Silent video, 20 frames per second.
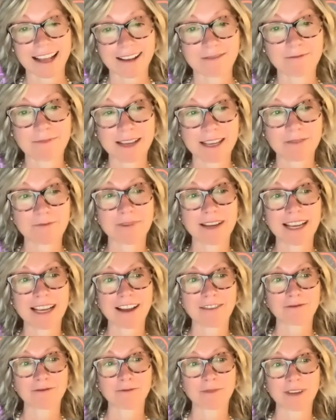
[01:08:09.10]
uh, we we
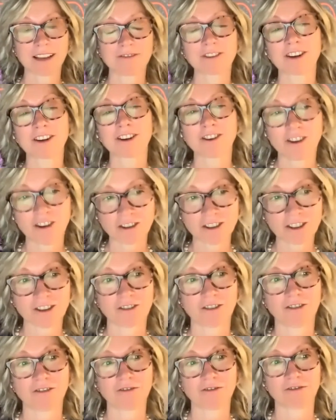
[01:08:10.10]
have we have a lot
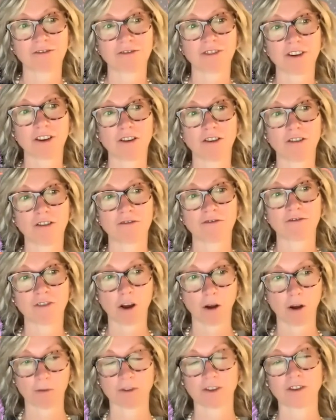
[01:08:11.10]
of of
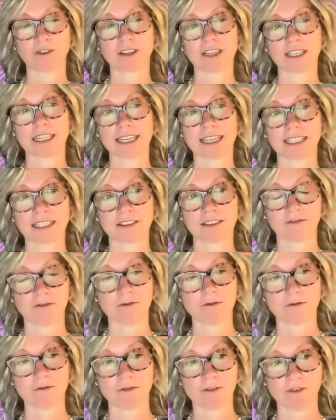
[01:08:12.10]
opportunities
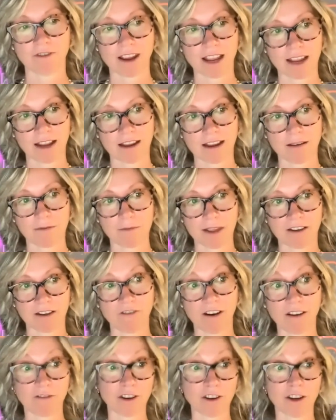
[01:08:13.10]
for income and
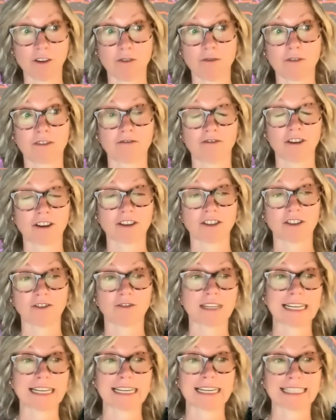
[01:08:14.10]
revenue across
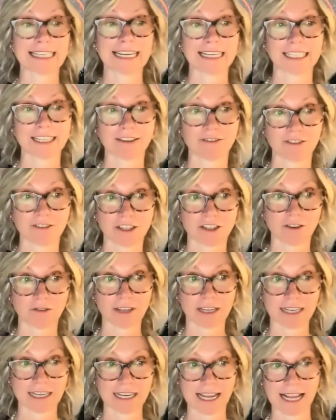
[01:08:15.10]
utilization of the
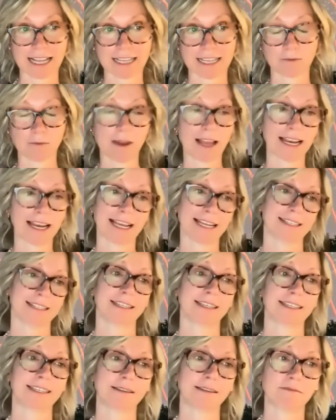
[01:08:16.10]
token as well
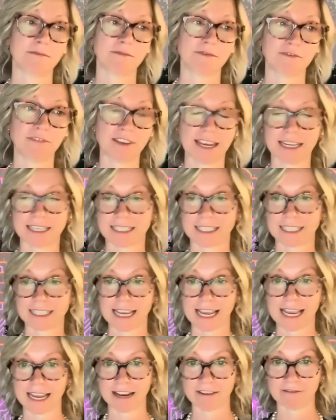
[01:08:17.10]
as some fiat
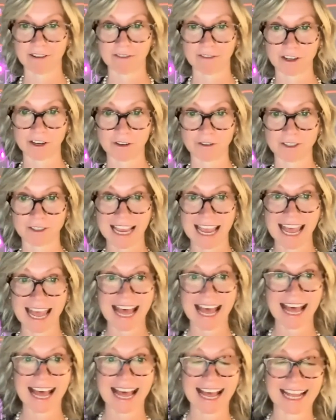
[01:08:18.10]
uh, revenues
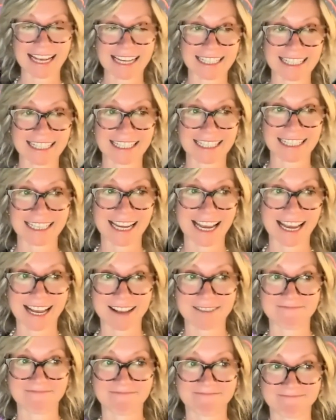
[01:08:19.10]
and
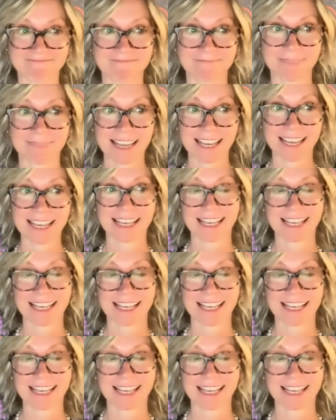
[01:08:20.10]
um,